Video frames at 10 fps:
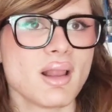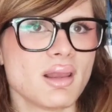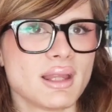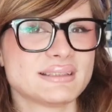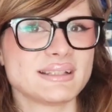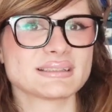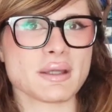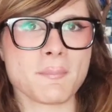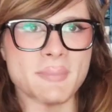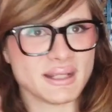let's just
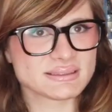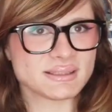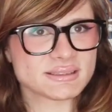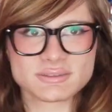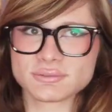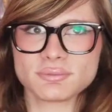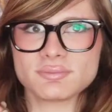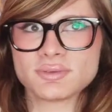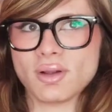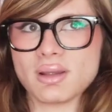mix these two
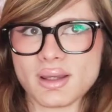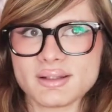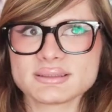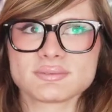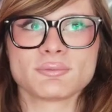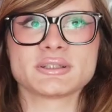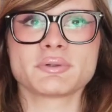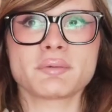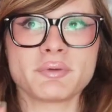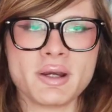doll lines, which
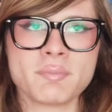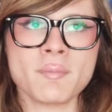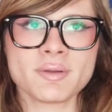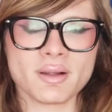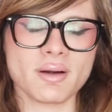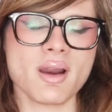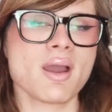were pretty popular,